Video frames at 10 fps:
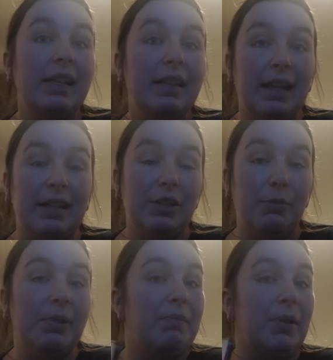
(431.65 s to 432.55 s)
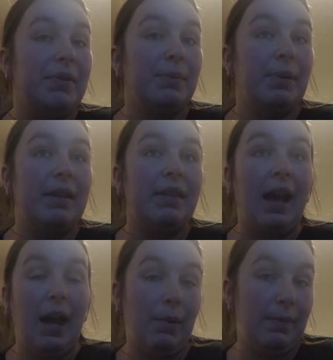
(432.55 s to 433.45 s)
the next couple of months with
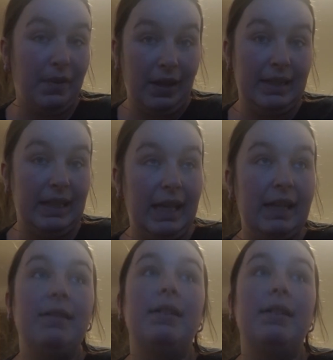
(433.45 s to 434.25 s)
how I'm finding it.